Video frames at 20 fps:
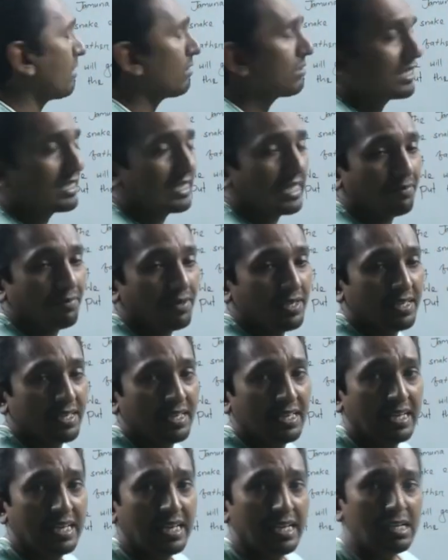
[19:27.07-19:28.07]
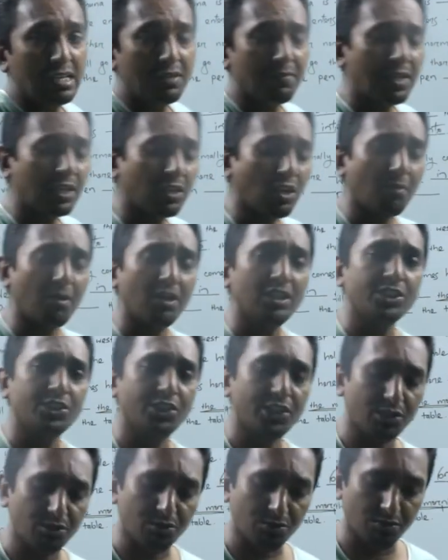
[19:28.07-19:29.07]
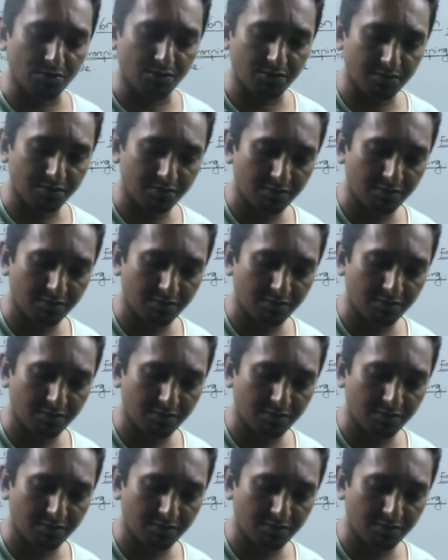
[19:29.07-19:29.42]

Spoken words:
on the table. It is very common to you.